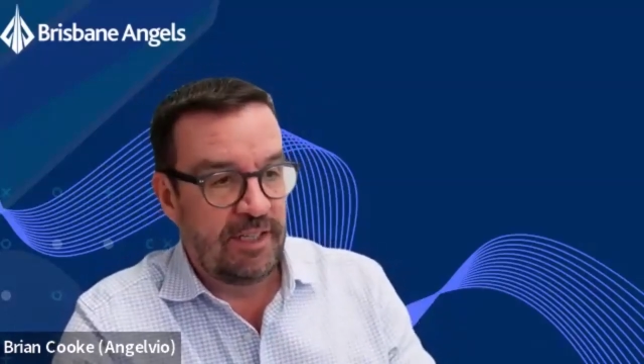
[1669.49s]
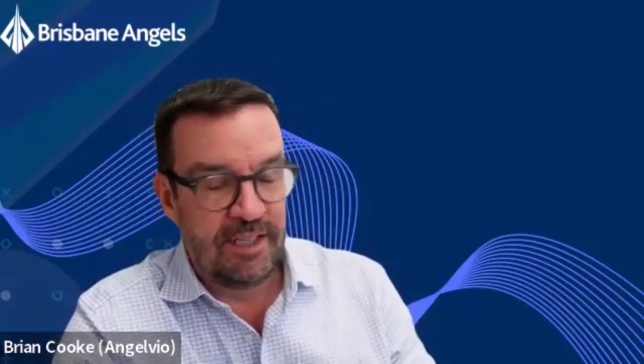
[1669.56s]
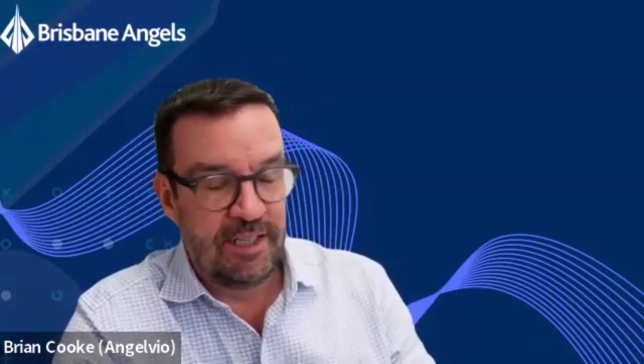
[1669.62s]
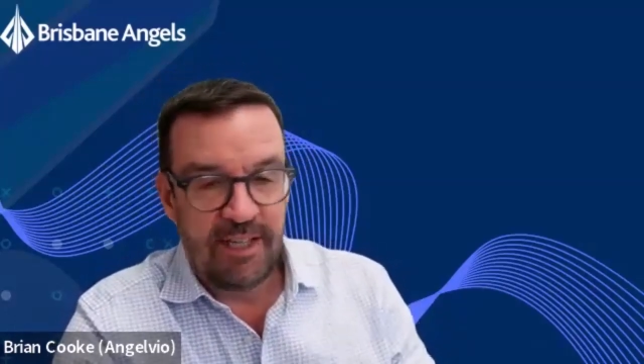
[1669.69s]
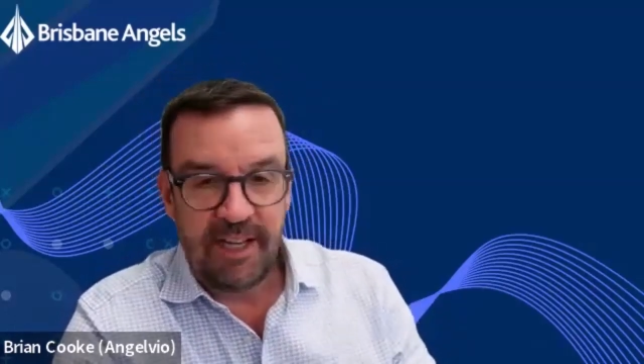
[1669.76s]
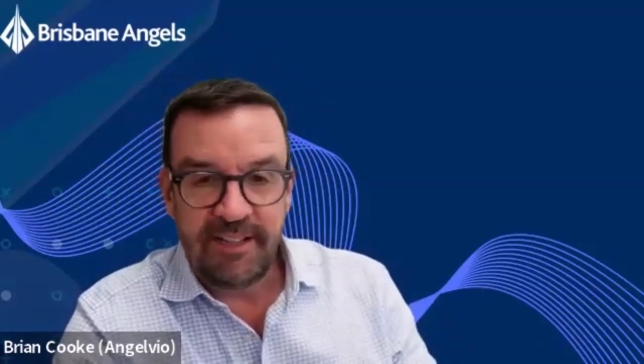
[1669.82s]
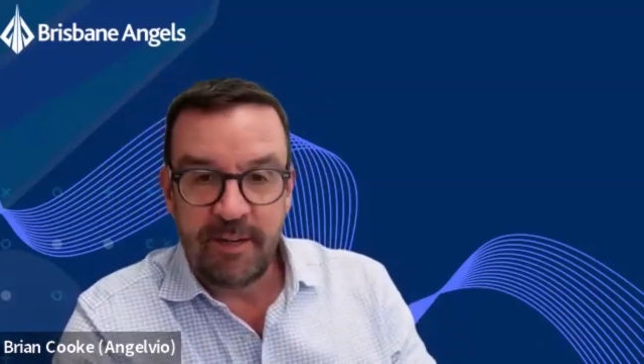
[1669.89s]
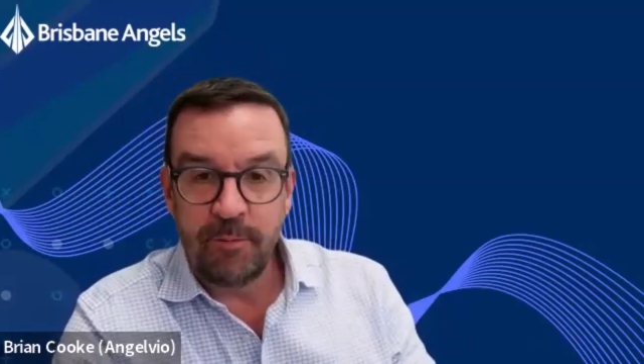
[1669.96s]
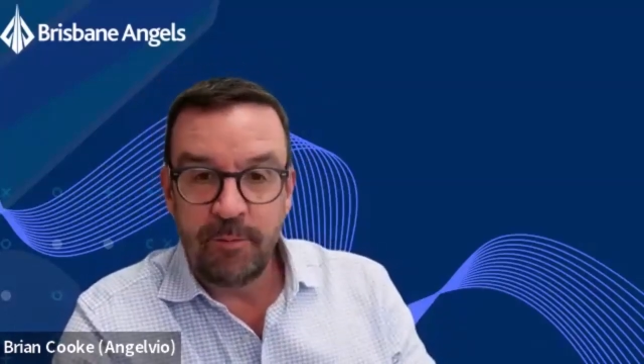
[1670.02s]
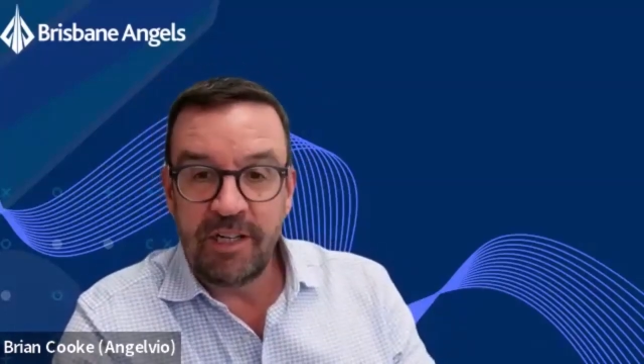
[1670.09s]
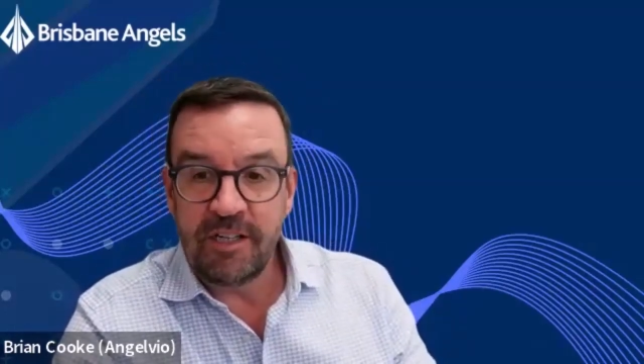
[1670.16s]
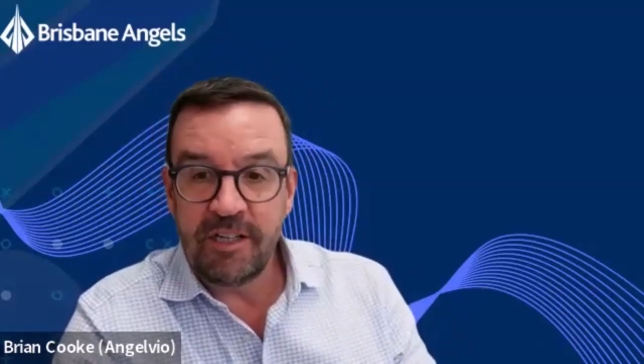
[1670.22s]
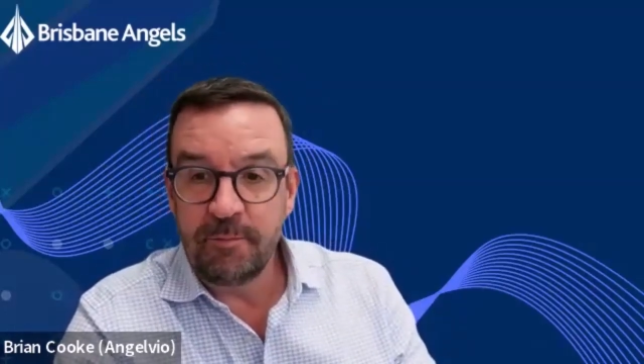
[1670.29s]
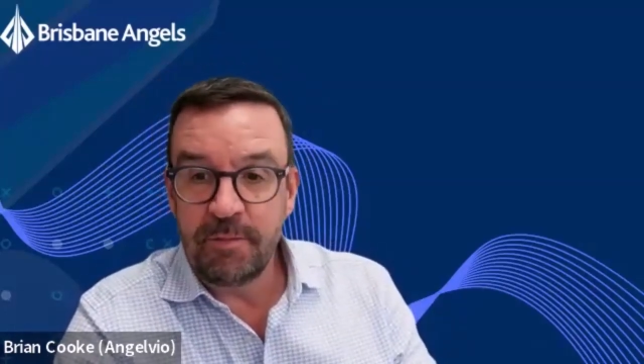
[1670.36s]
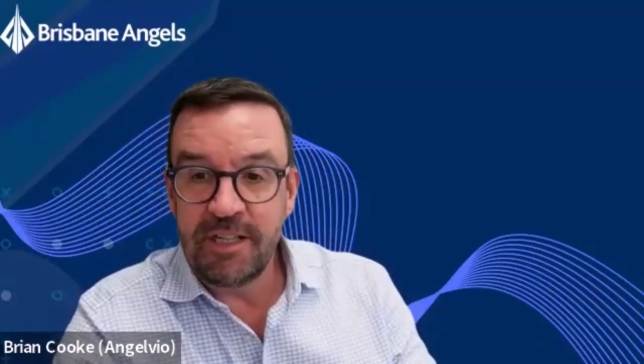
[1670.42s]
and then we'll
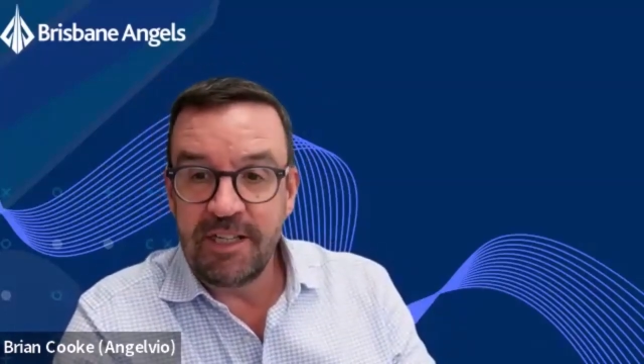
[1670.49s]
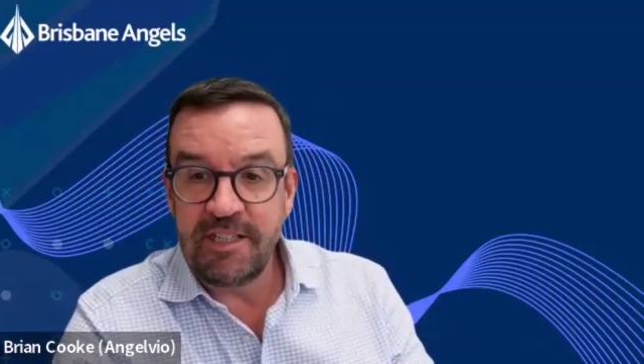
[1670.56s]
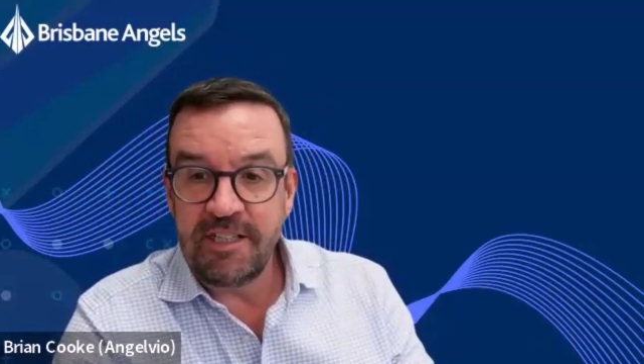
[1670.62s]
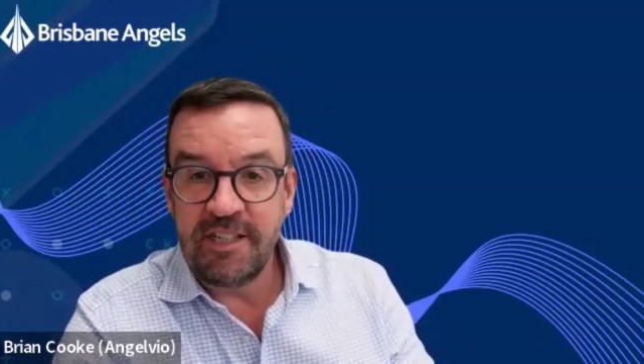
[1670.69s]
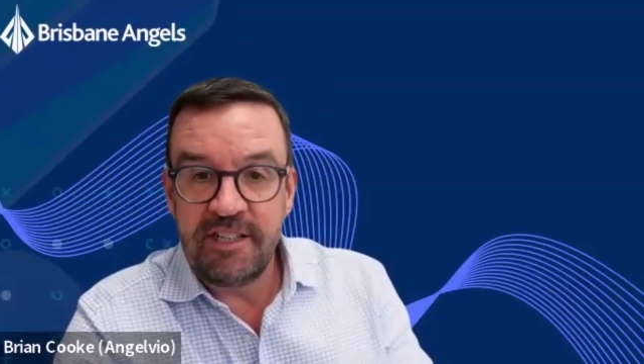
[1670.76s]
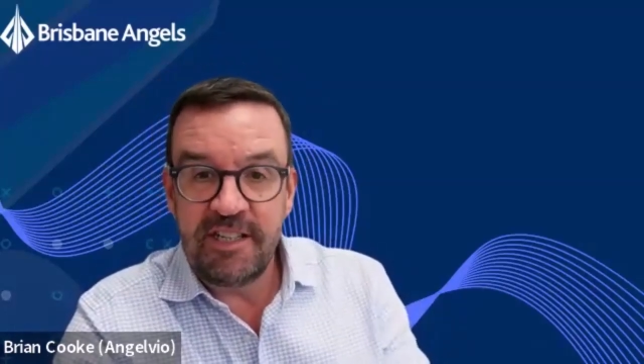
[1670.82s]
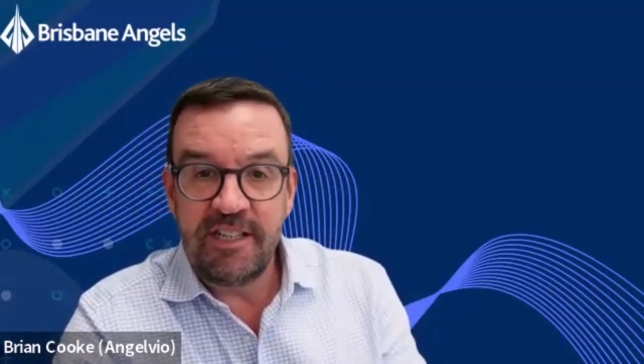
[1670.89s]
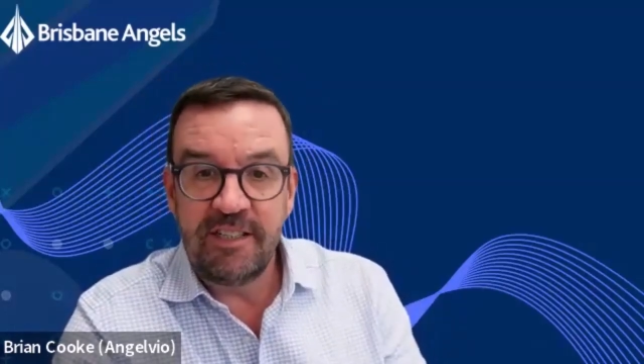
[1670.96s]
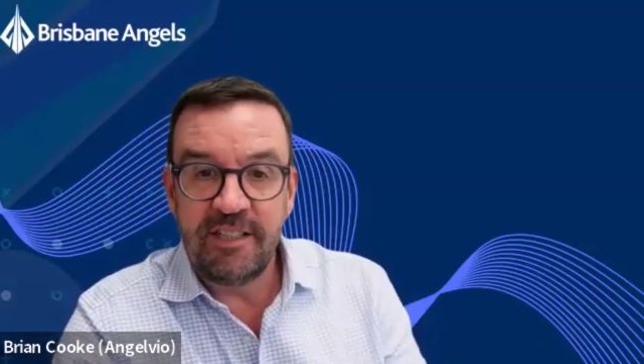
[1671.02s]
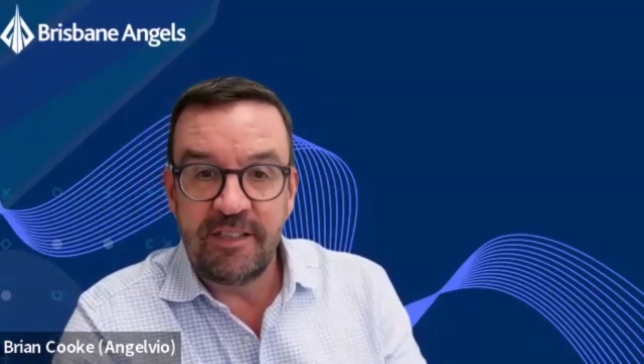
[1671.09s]
complete the deal.